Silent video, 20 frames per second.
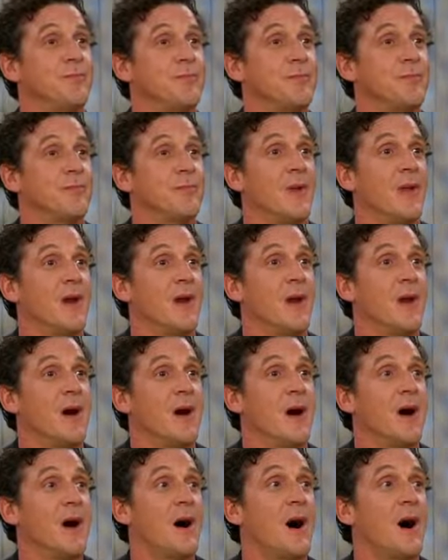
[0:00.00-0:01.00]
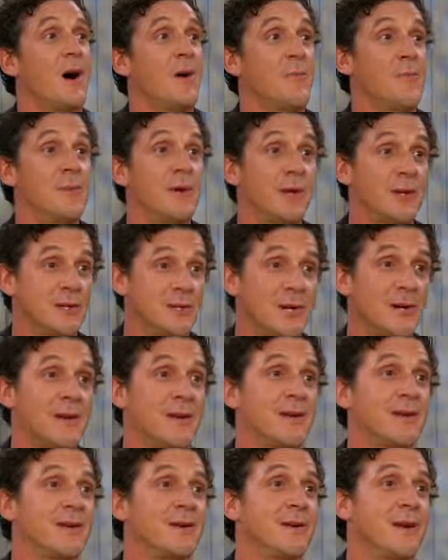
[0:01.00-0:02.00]
this. Uh,
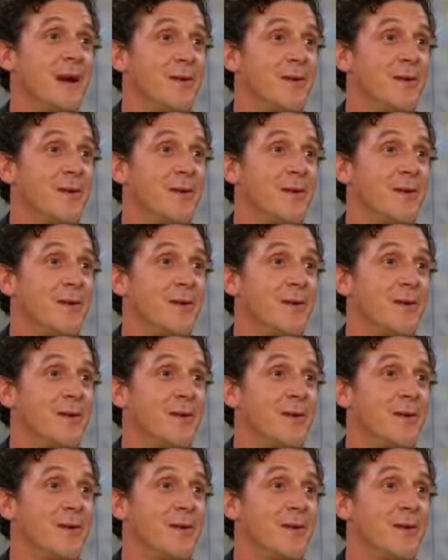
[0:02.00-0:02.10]
military and